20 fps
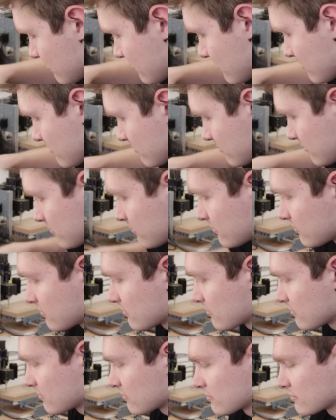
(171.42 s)

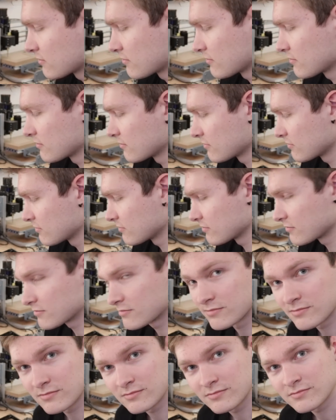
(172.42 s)

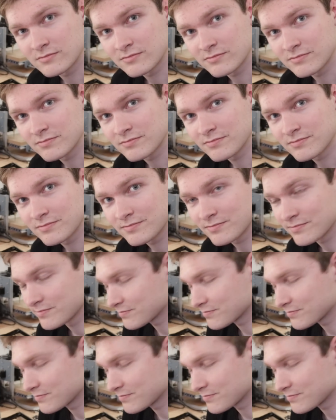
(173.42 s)
Nobody speaks.